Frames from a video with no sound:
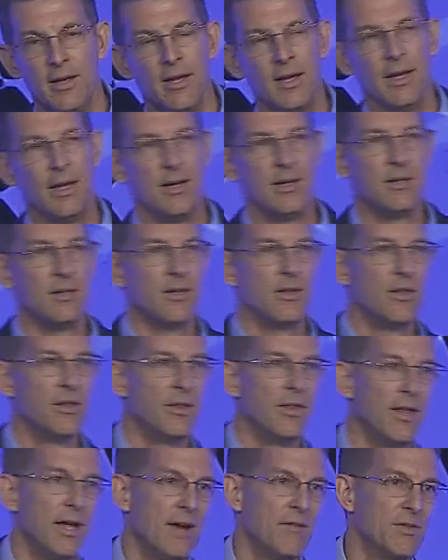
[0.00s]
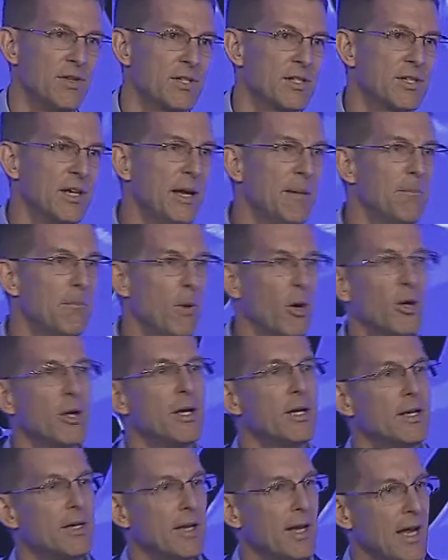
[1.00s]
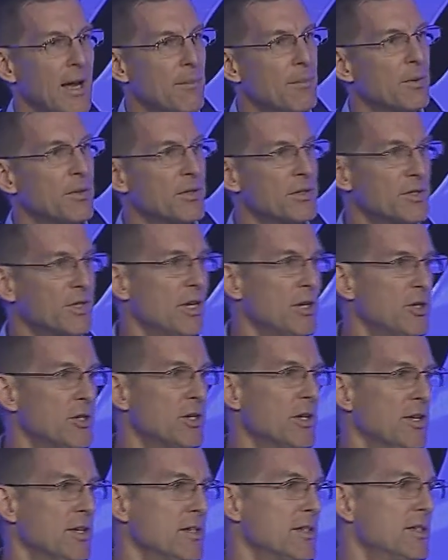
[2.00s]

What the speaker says: and they have the same market capitalization as